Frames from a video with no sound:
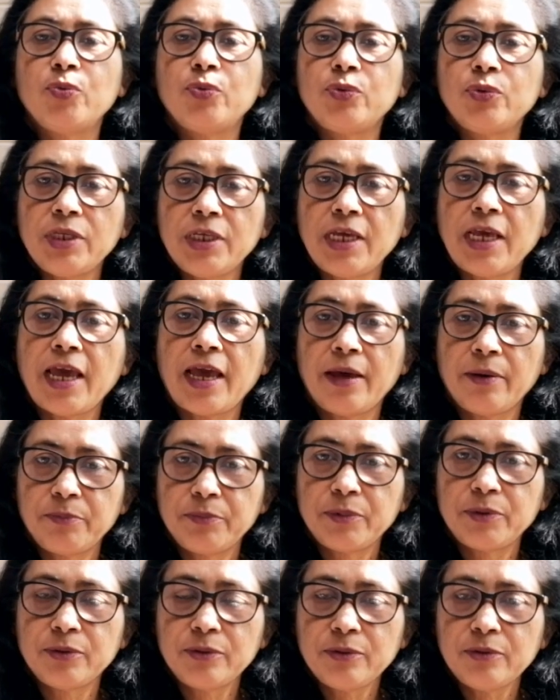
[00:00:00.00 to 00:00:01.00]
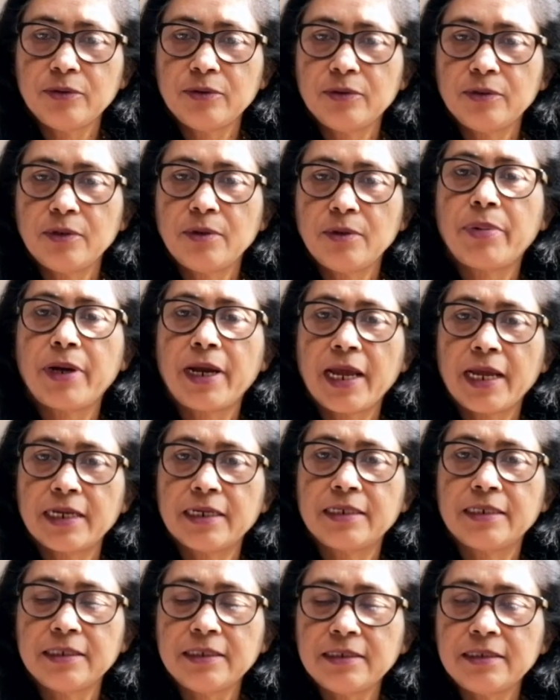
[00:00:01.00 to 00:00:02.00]
We have to
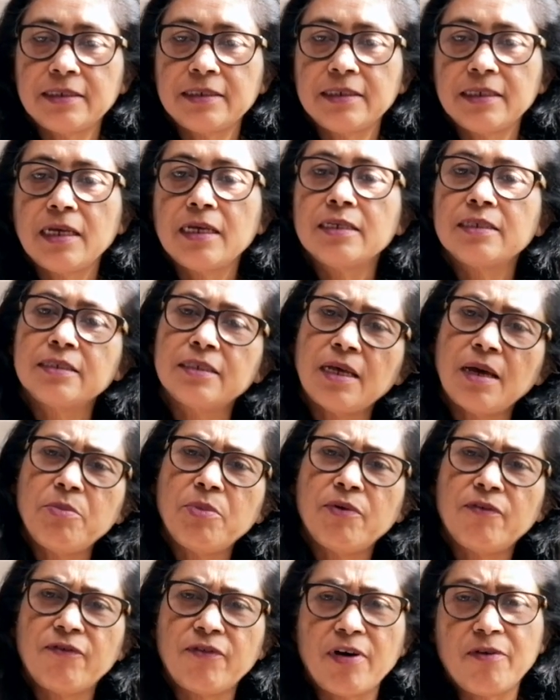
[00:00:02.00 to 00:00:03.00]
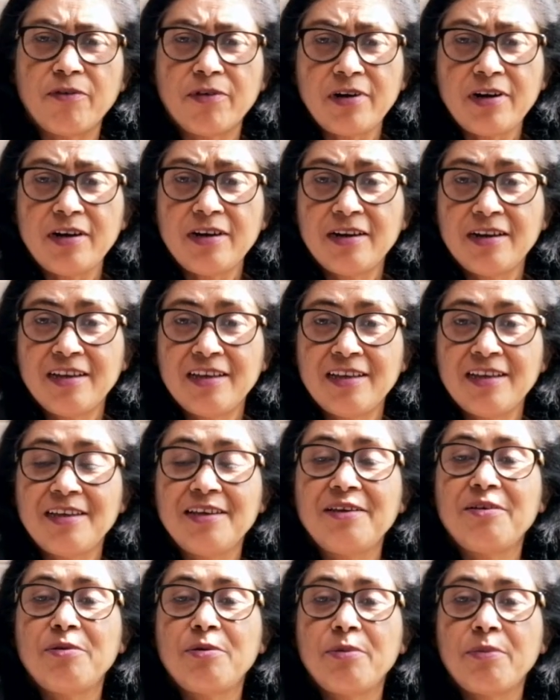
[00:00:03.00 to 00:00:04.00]
practice some of our
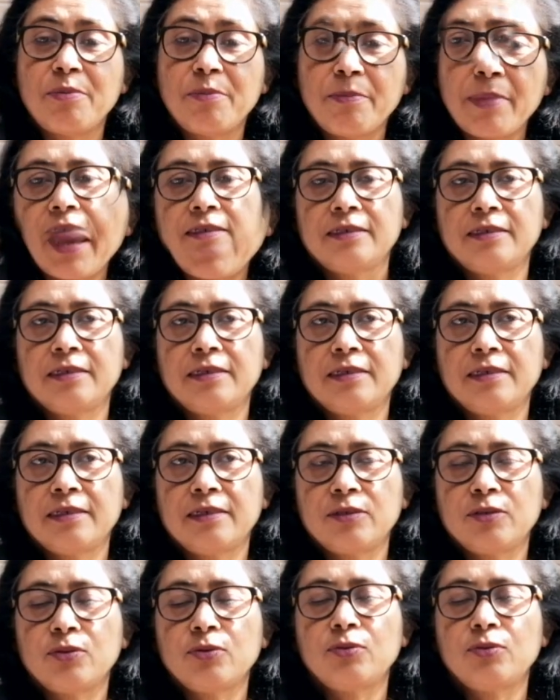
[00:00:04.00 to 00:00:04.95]
manners.